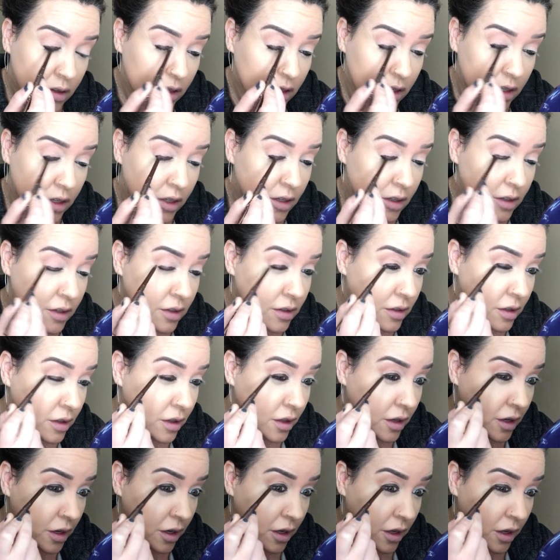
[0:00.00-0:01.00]
Jeez,
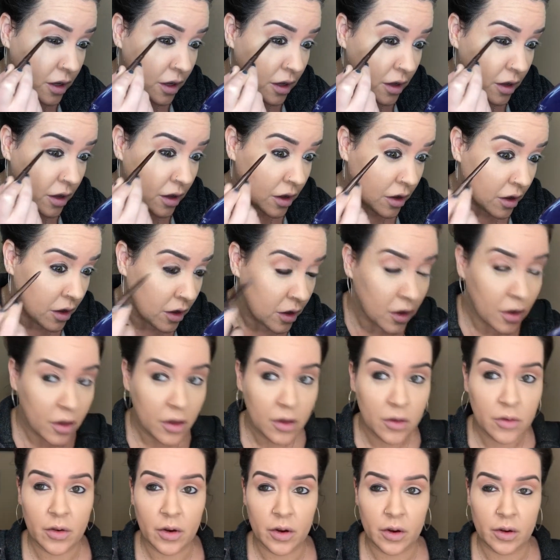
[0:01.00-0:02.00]
Lindy.
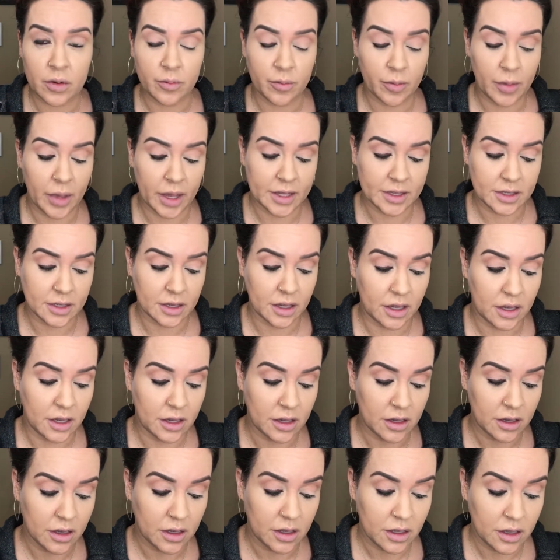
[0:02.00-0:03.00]
Very messy
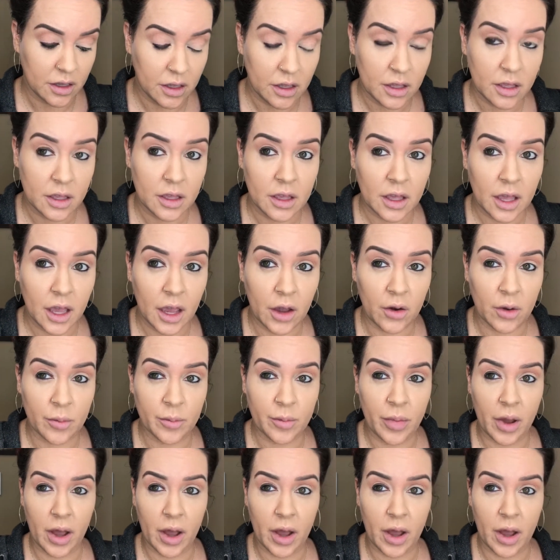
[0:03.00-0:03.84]
how I'm